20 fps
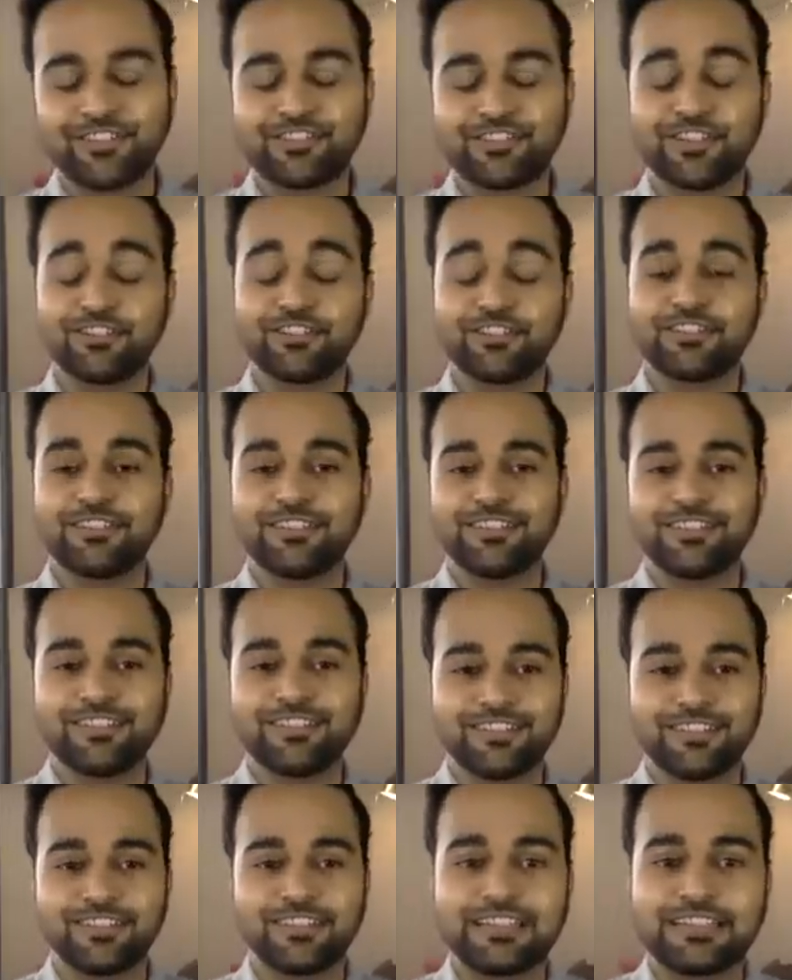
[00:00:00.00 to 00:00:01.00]

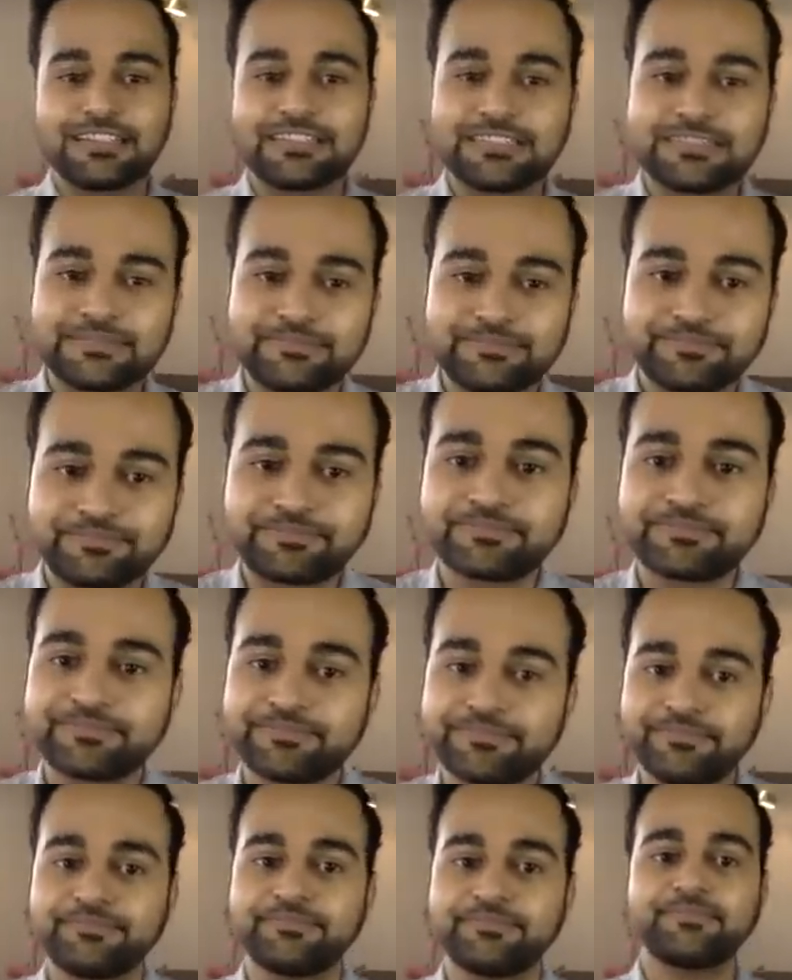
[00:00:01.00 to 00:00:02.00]

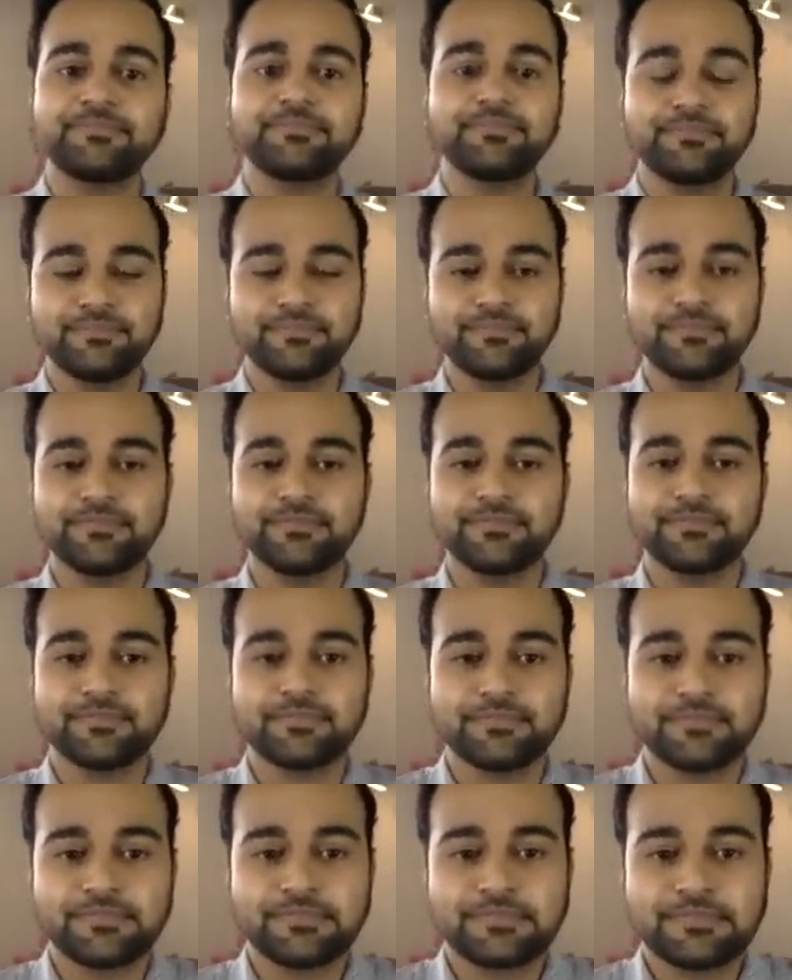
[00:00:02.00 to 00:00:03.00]

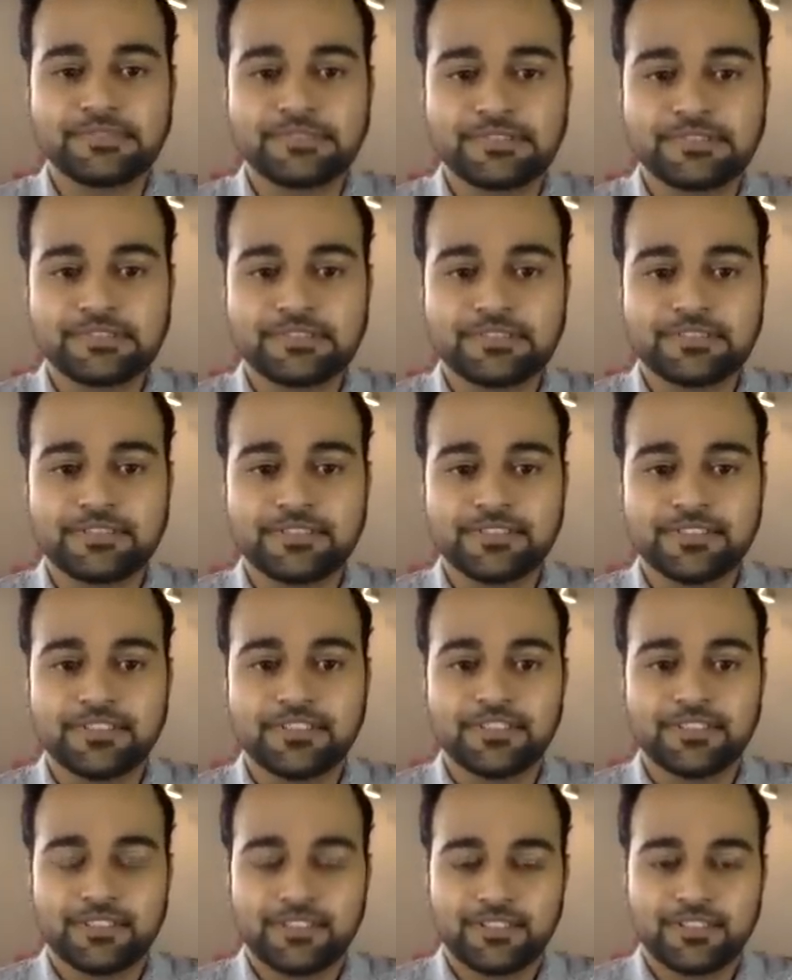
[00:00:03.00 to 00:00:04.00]

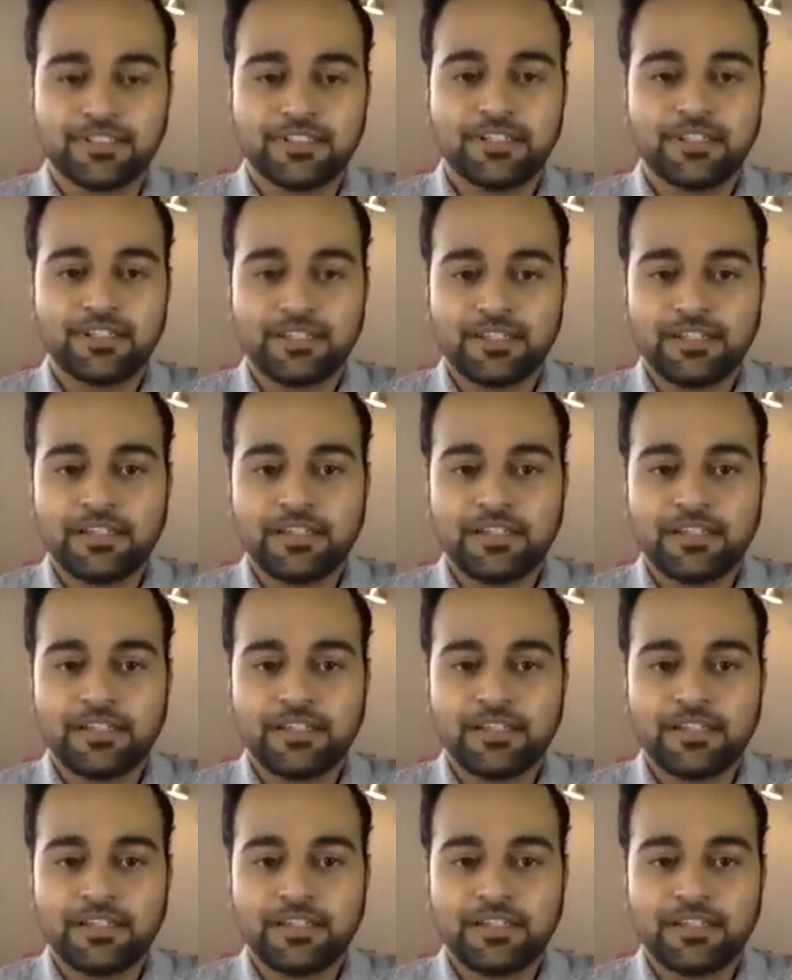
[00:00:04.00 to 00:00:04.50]
This person isn't speaking.